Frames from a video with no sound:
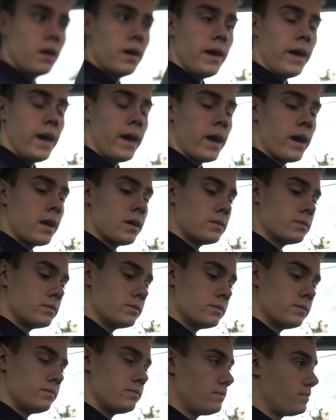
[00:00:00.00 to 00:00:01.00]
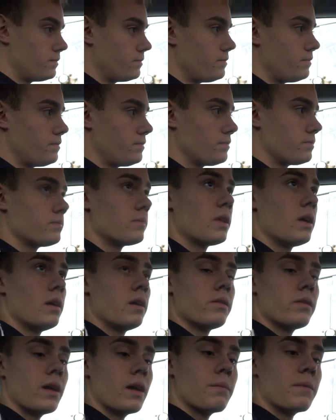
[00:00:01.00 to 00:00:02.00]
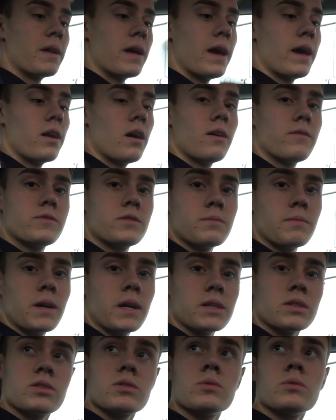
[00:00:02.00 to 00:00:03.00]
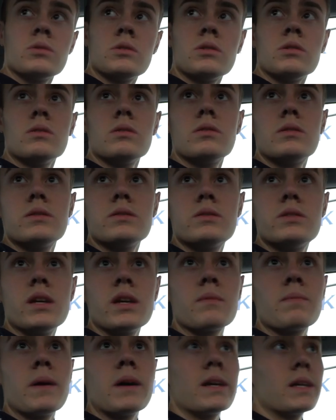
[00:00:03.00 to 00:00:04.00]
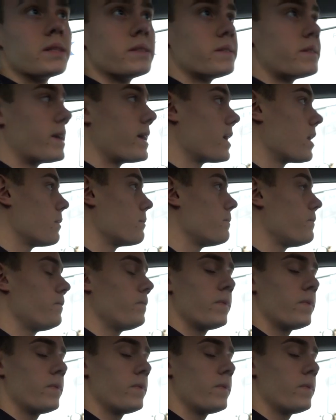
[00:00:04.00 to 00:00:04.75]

and then I'm going to head off to my school, take my exam,